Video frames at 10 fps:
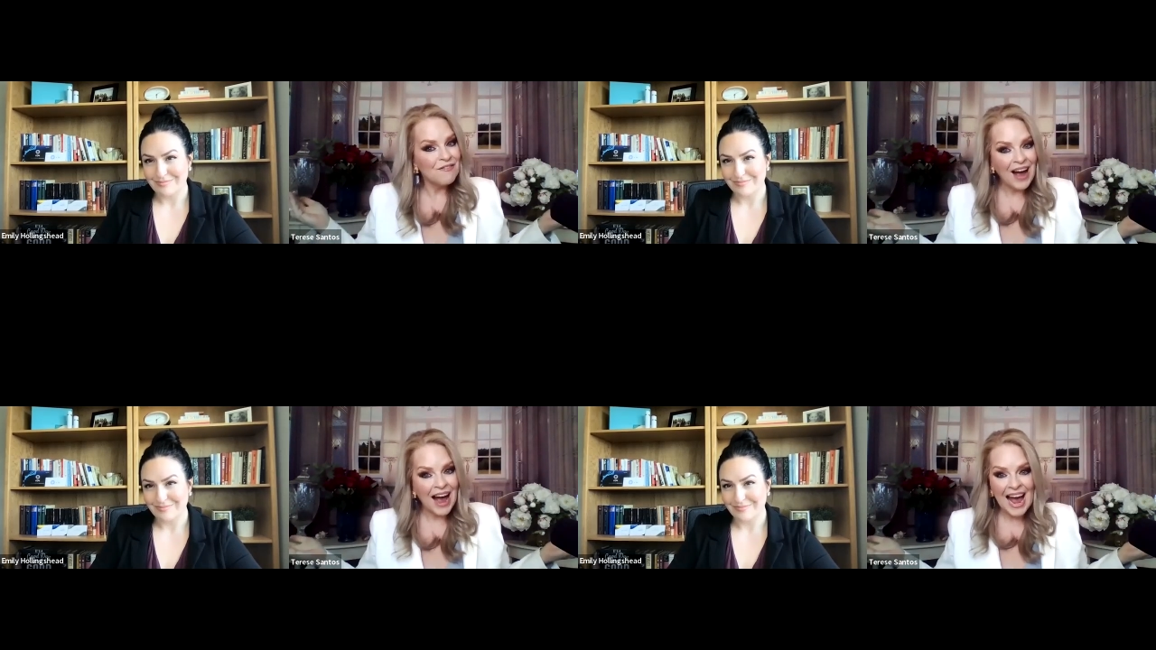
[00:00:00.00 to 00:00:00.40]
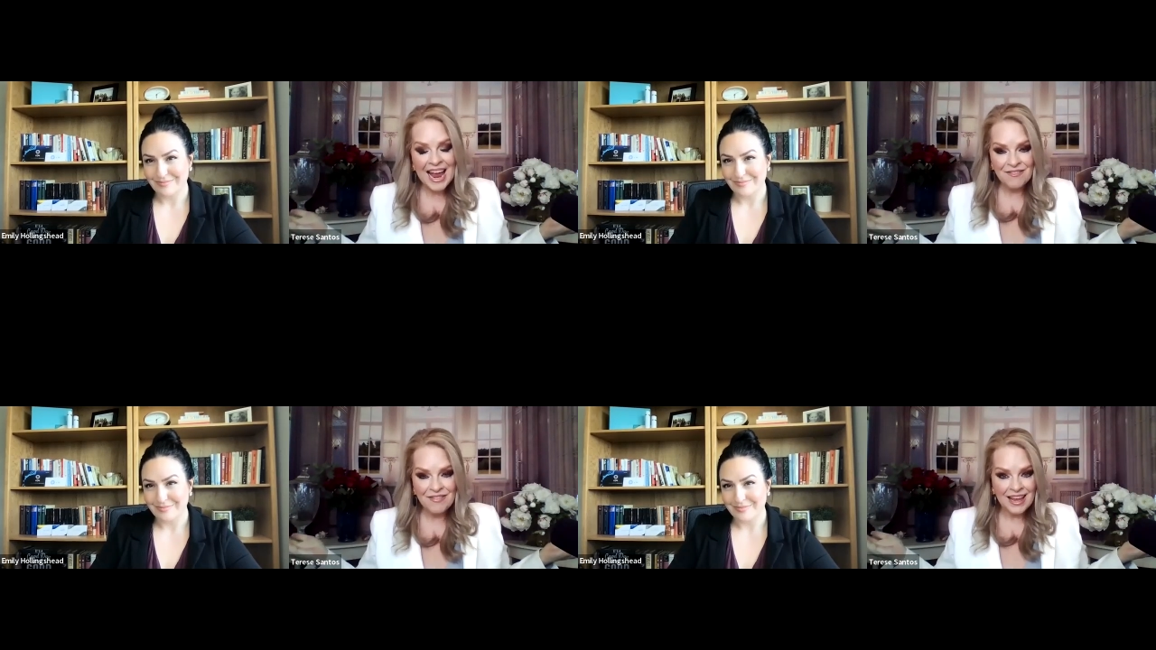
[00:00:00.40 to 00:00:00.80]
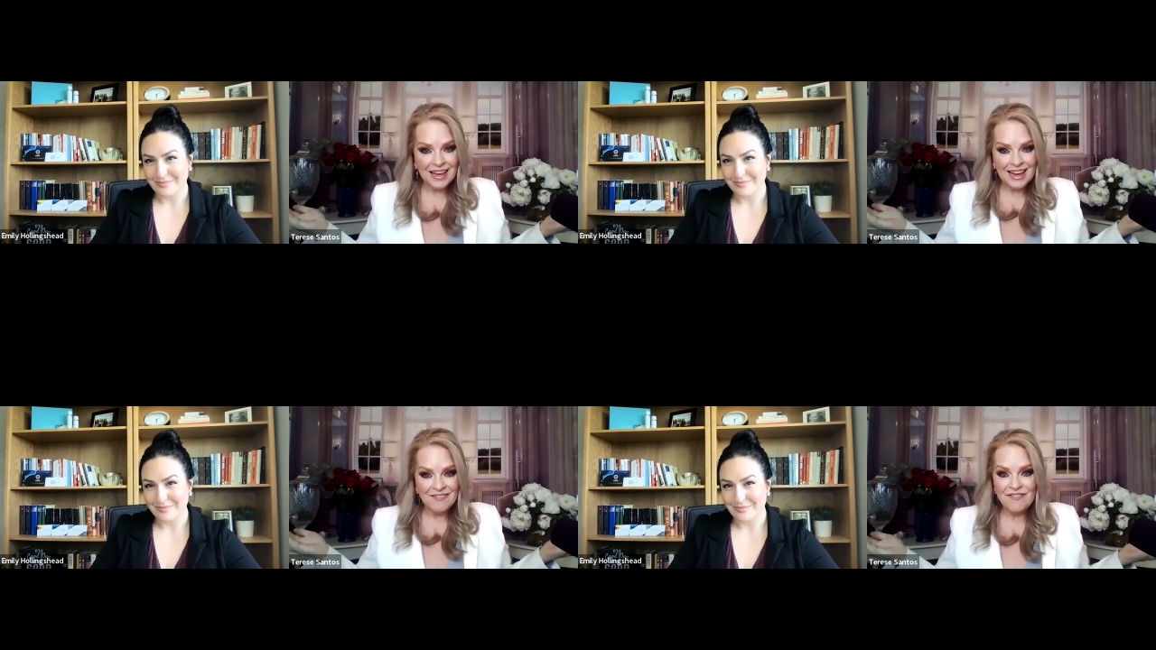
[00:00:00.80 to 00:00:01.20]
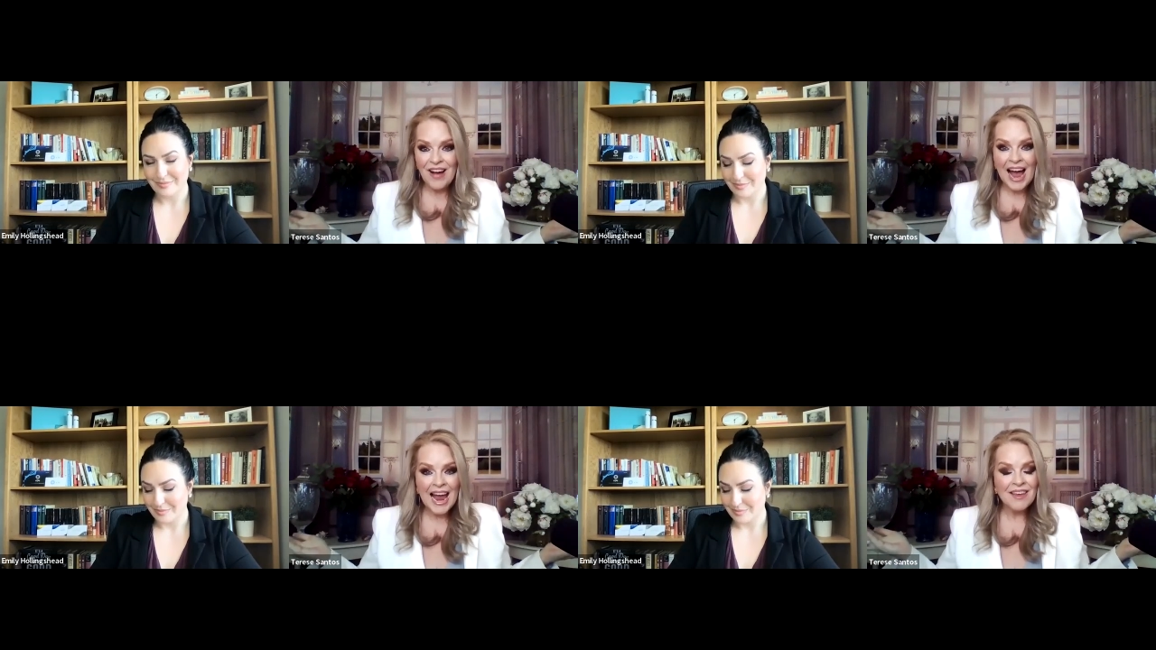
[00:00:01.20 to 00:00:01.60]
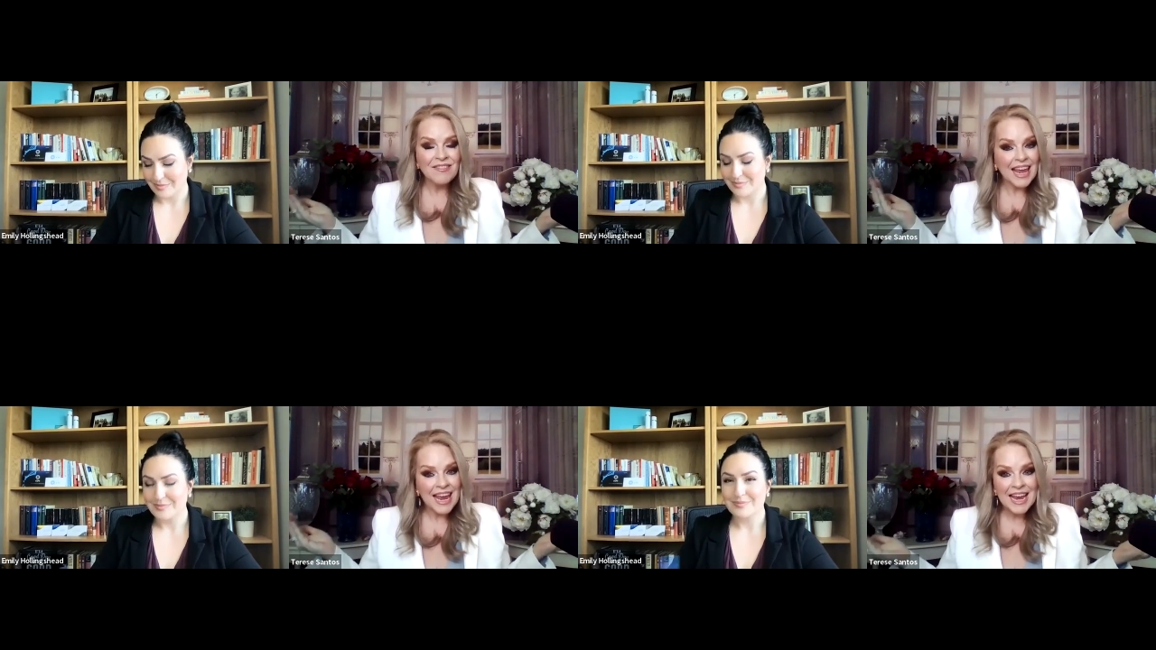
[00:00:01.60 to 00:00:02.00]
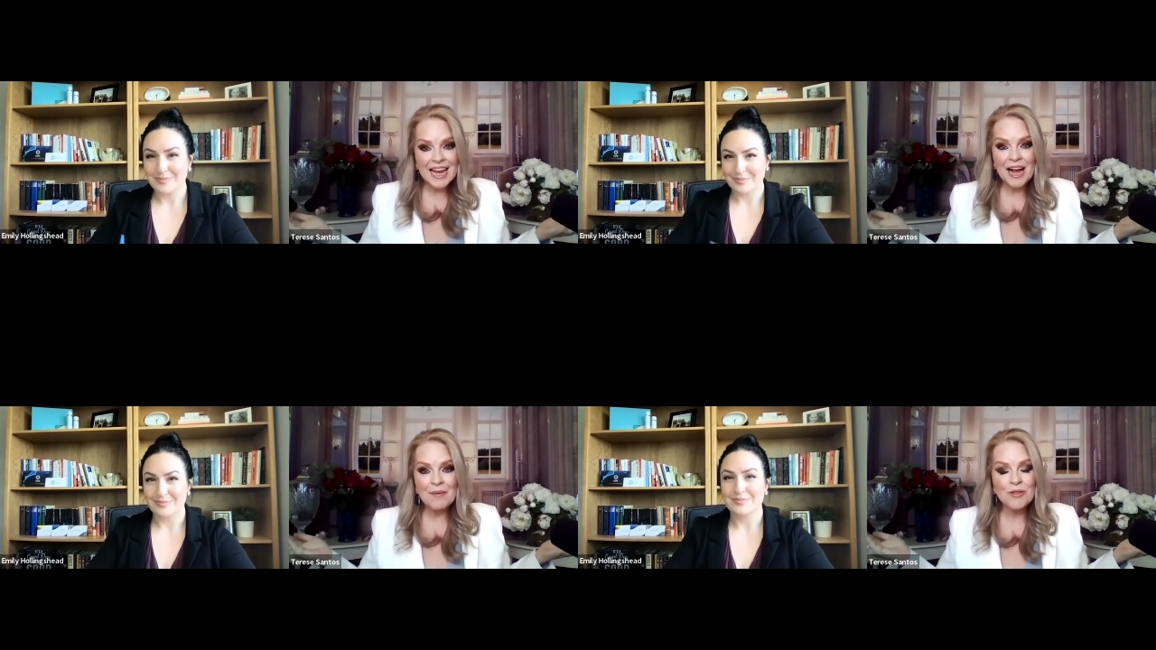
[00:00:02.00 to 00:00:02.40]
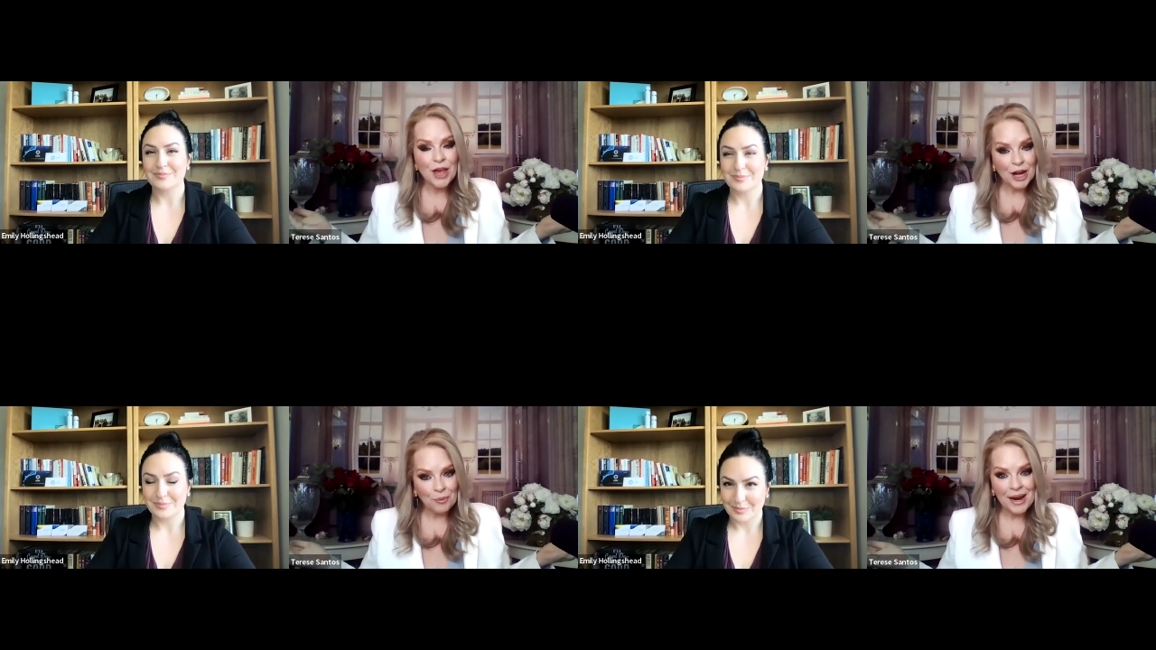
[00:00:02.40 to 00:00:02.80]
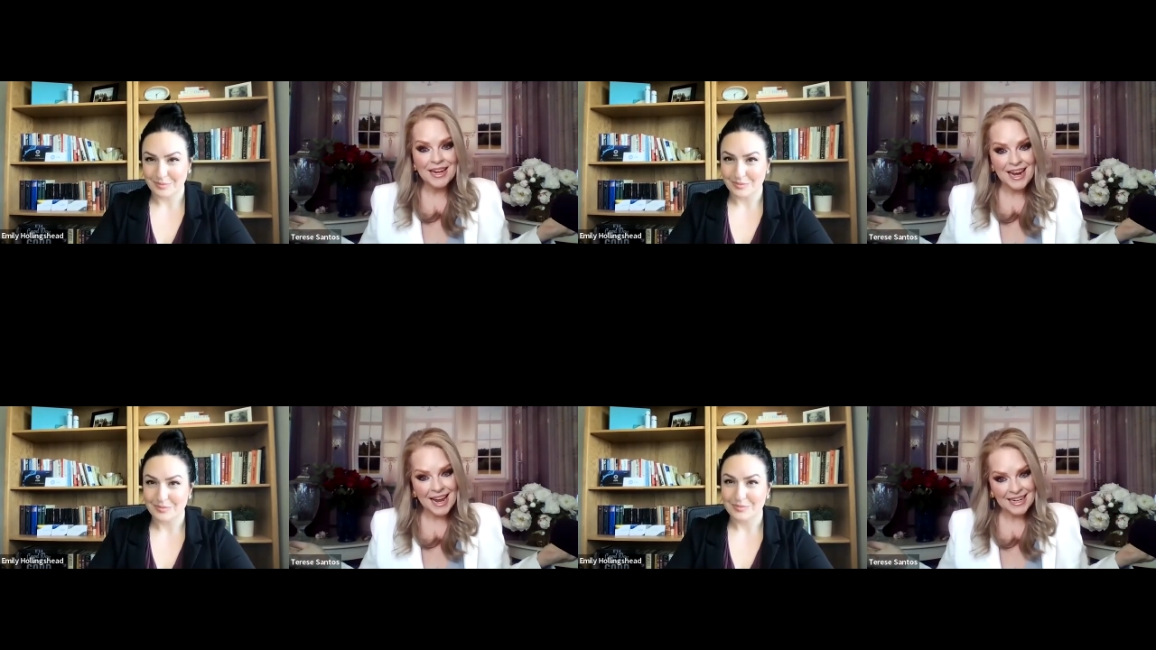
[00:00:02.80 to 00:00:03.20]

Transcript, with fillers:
Speaker 1: Five, five income generating